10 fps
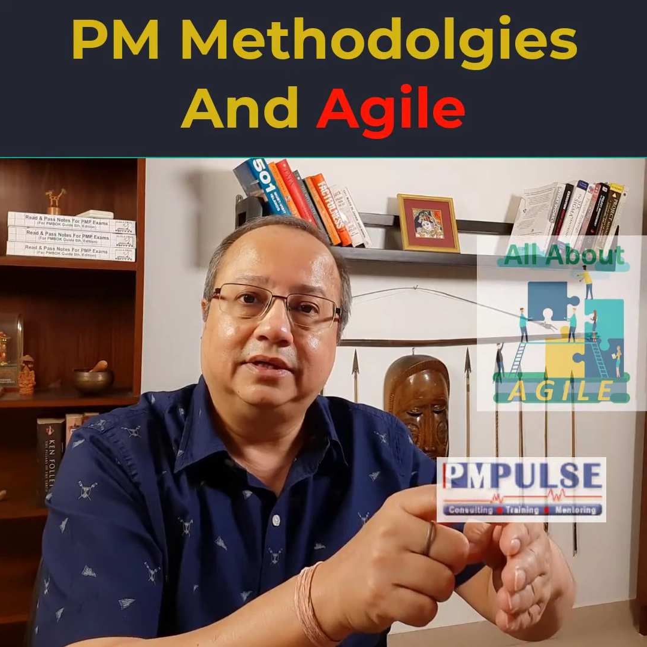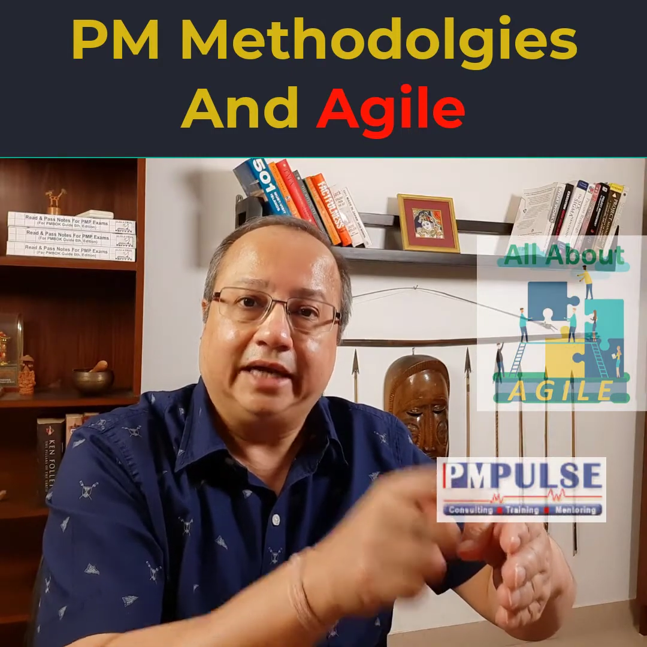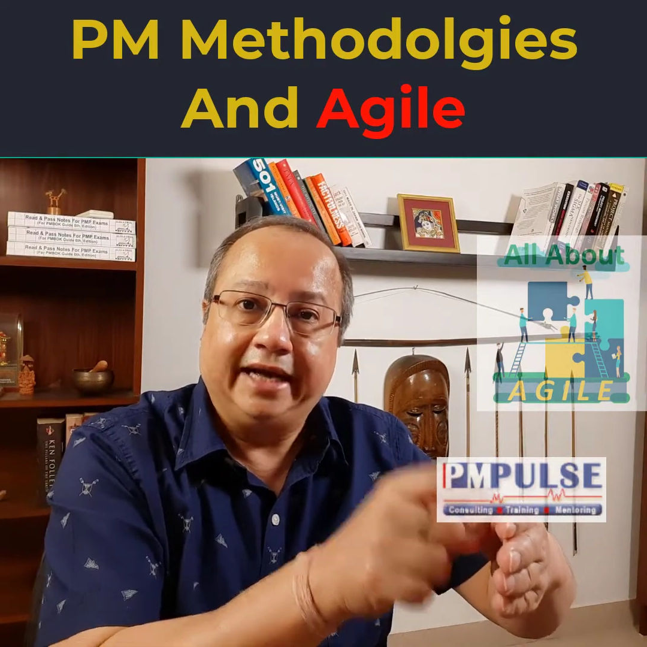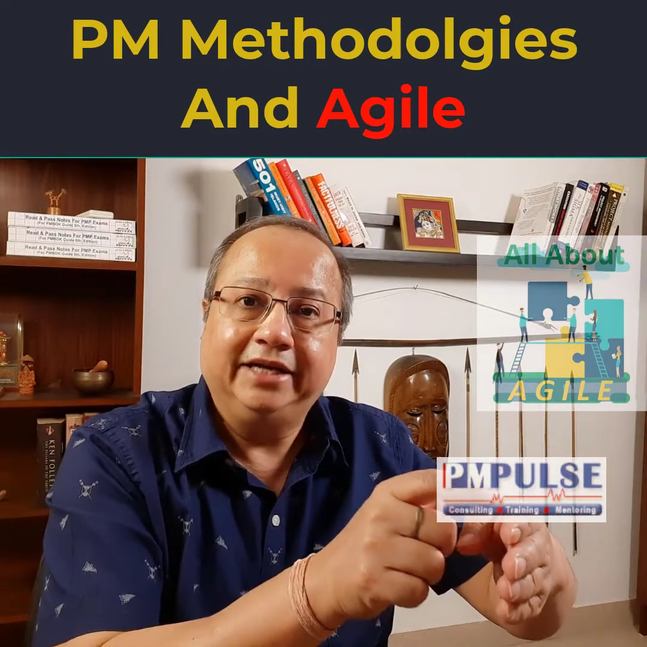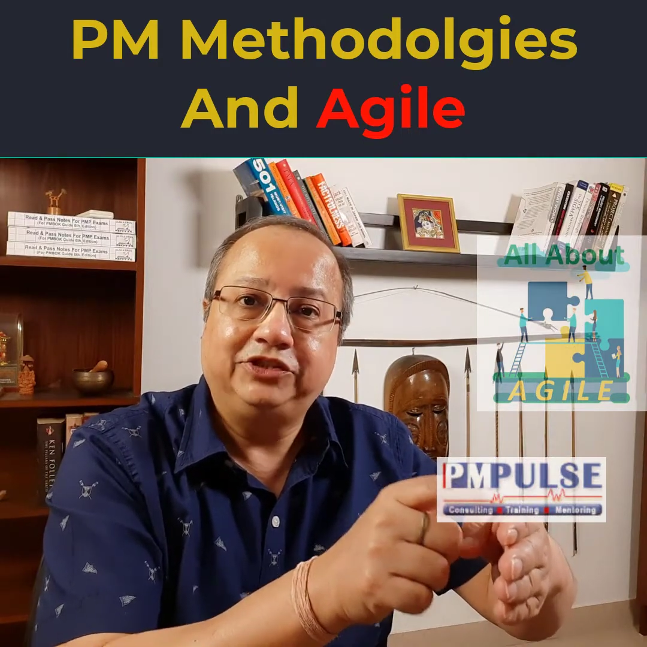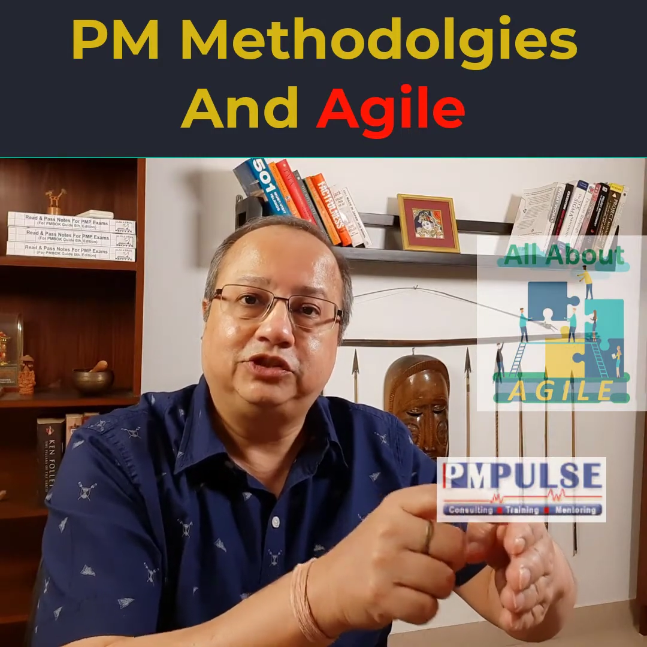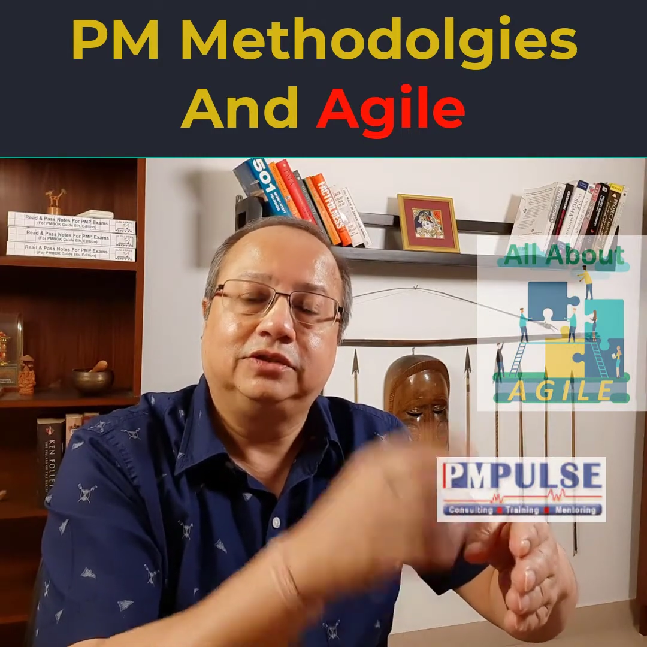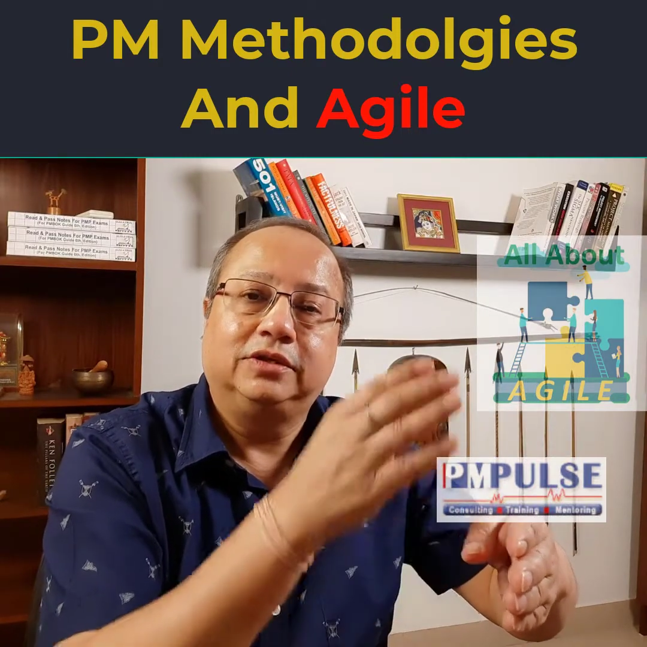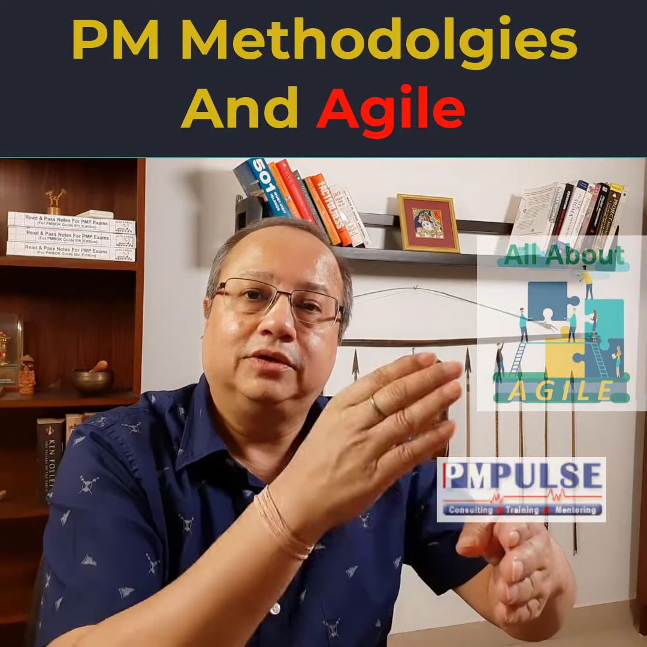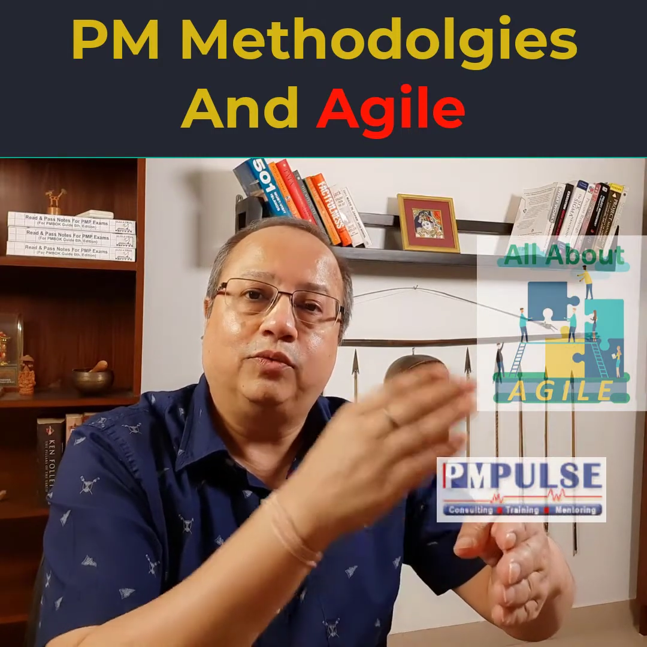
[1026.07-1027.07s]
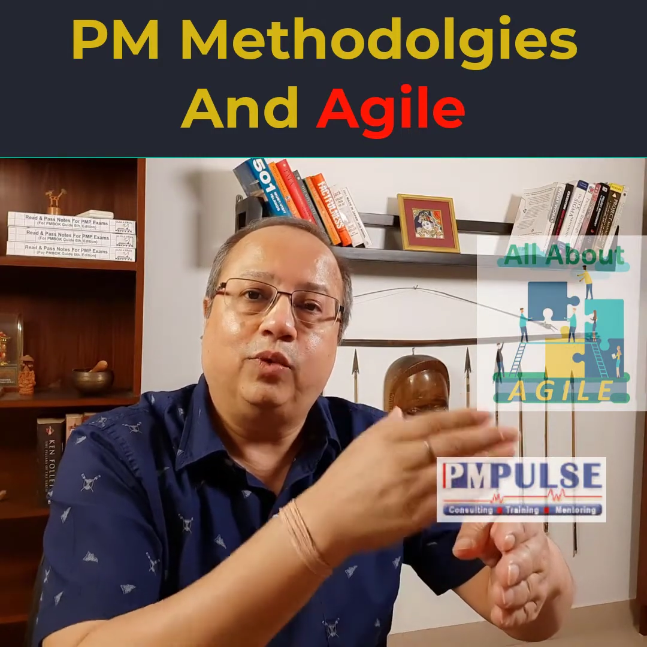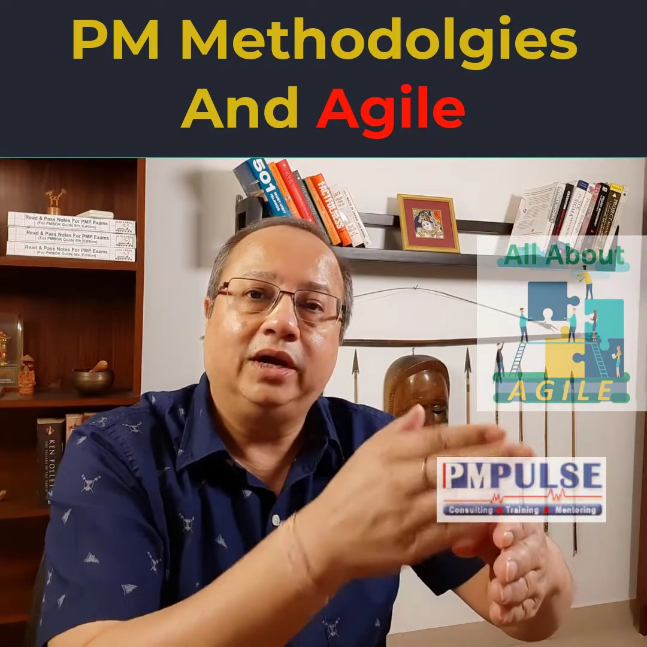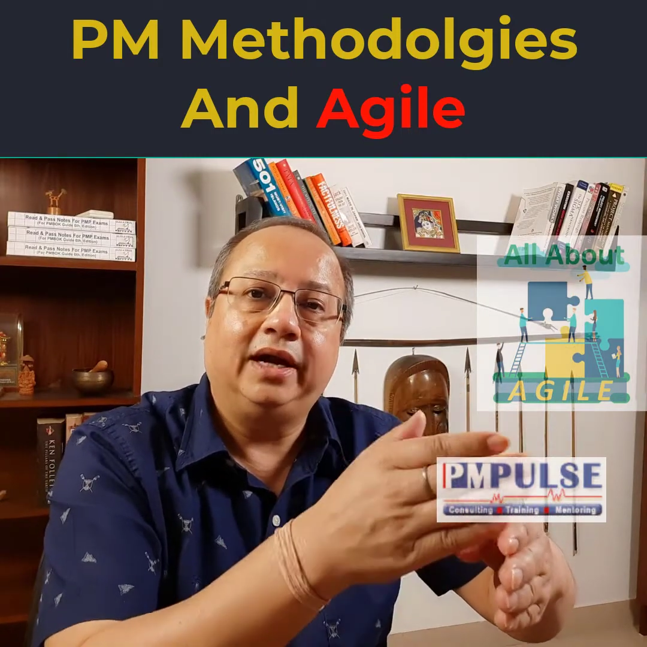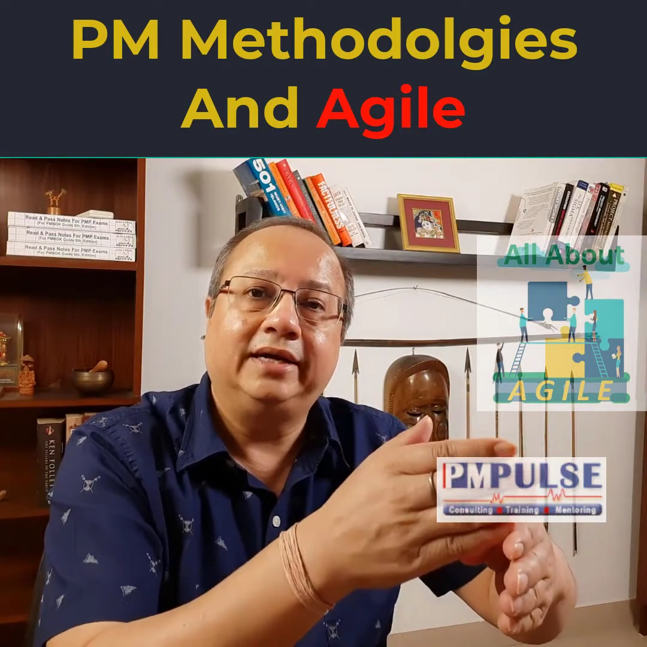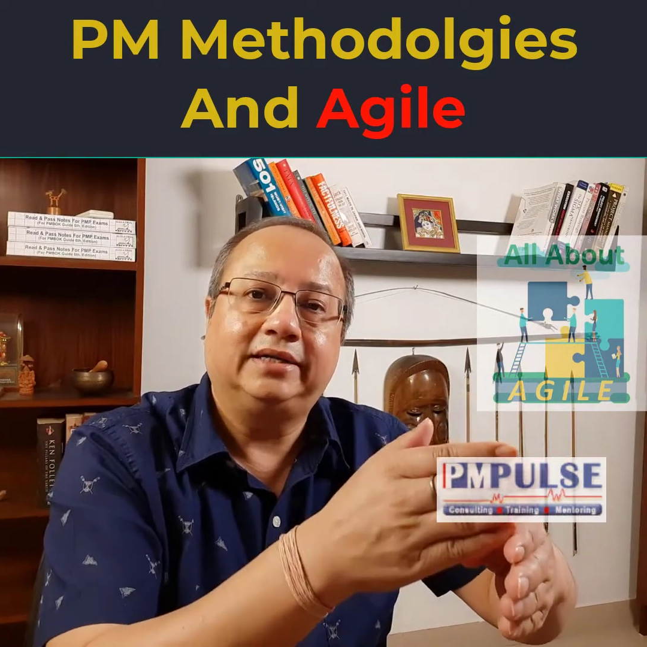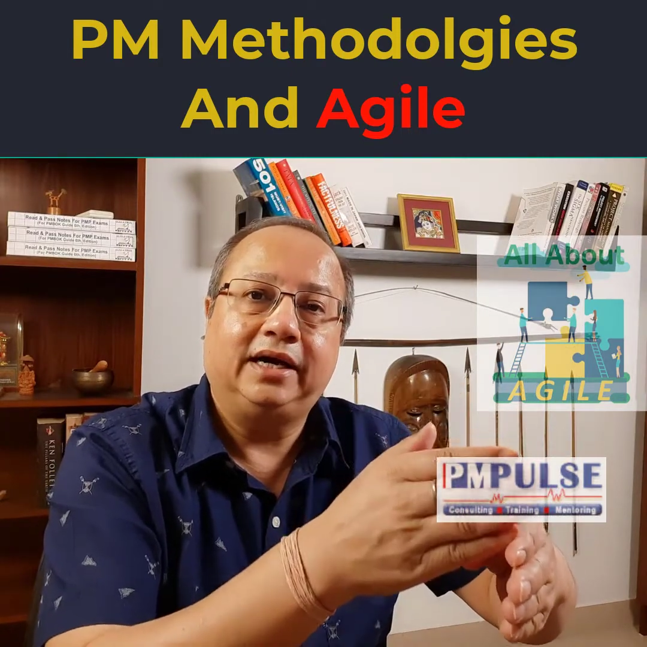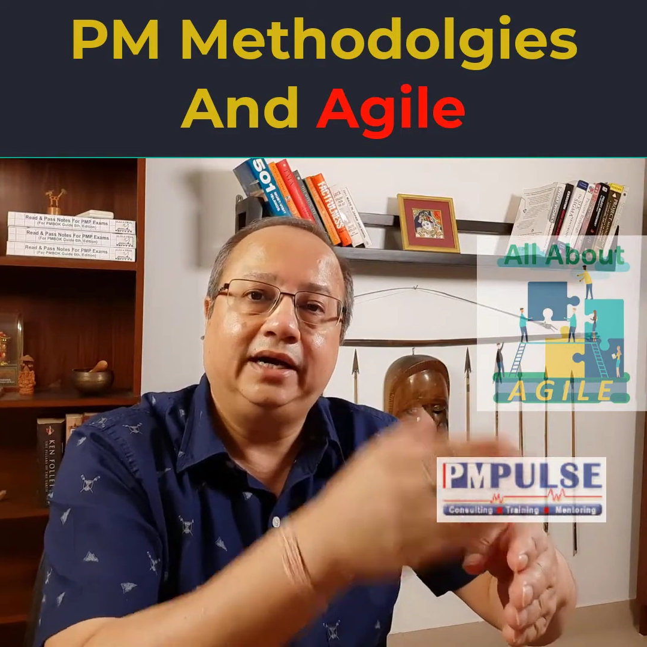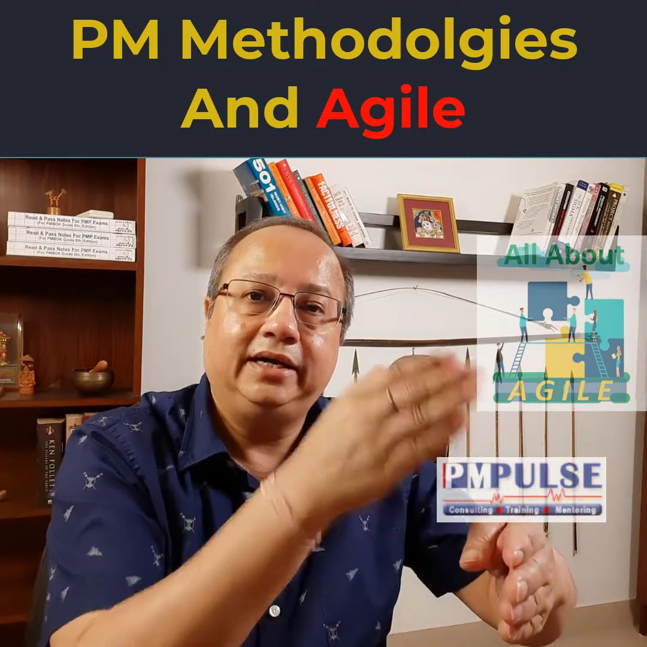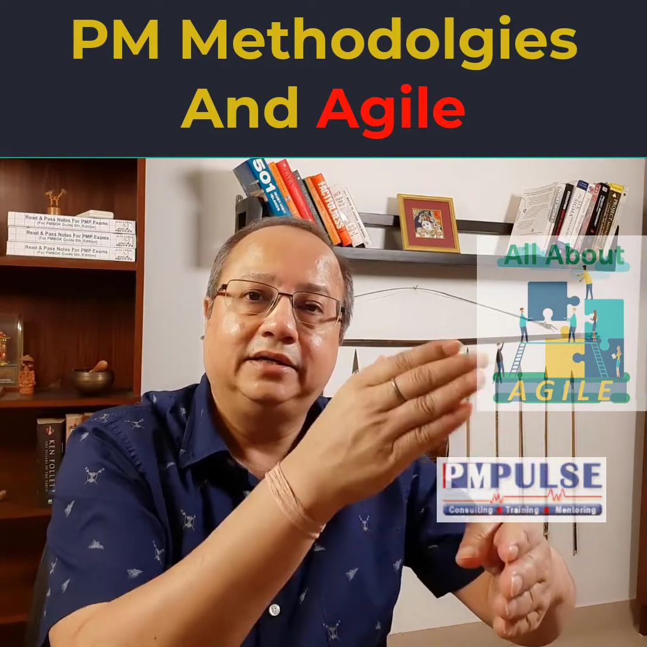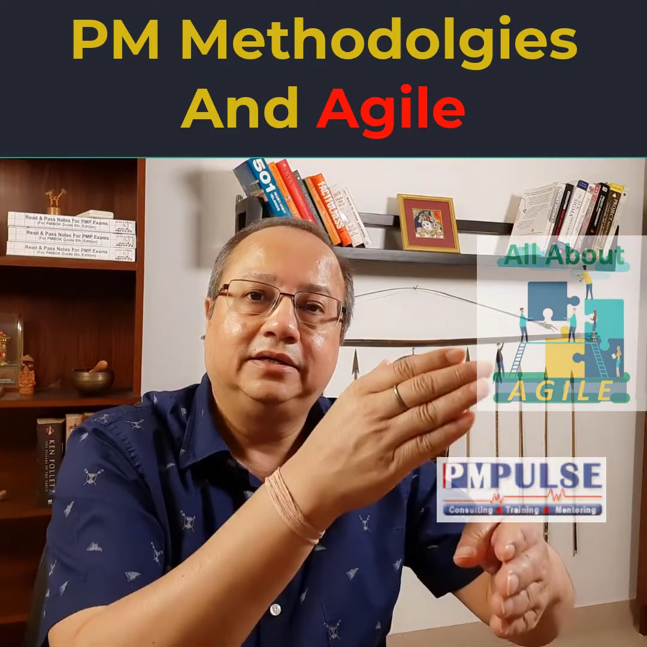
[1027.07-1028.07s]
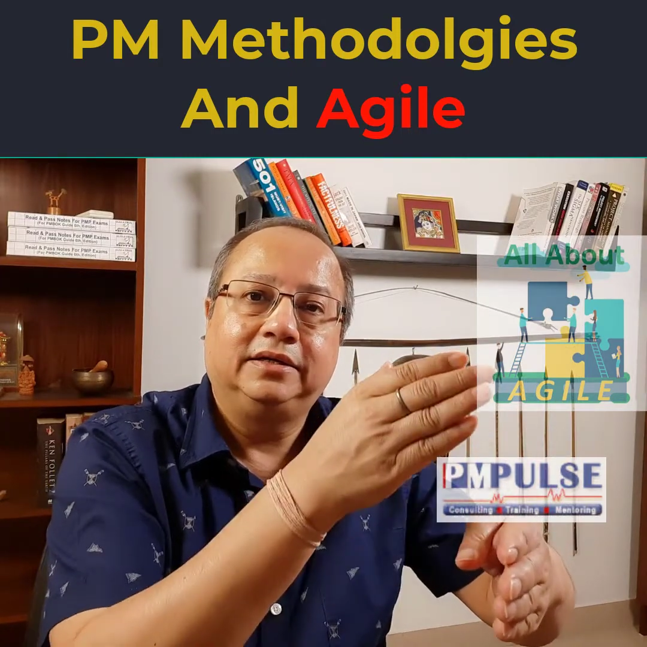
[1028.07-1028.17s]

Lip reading: is one entire